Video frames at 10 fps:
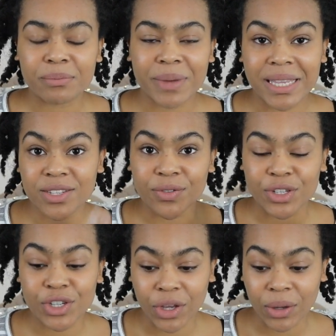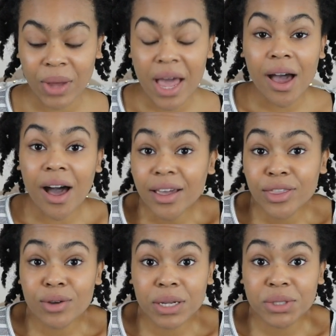based on the two, I
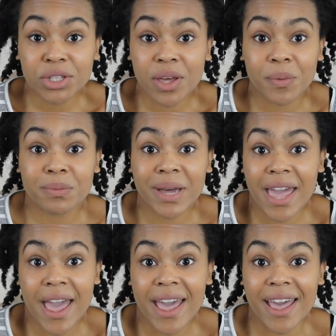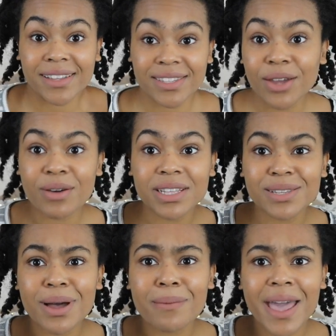thought I would do that with my hair. So
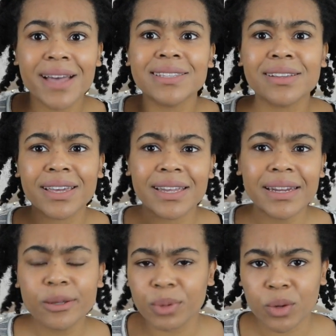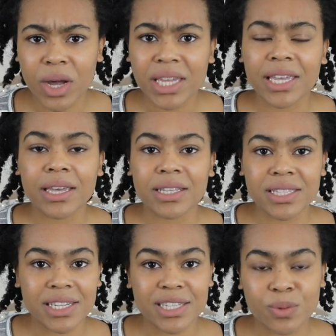hence why my hair's looking a little bit wacky,
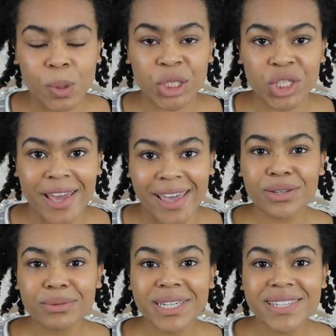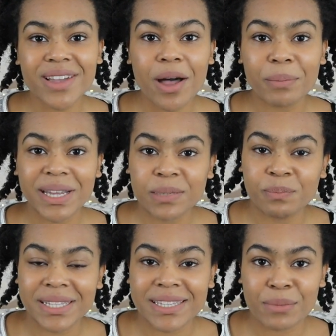it's because it's wash day. So I'm gonna start by
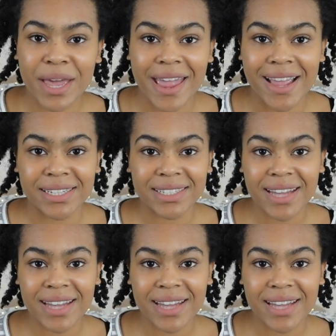splitting my hair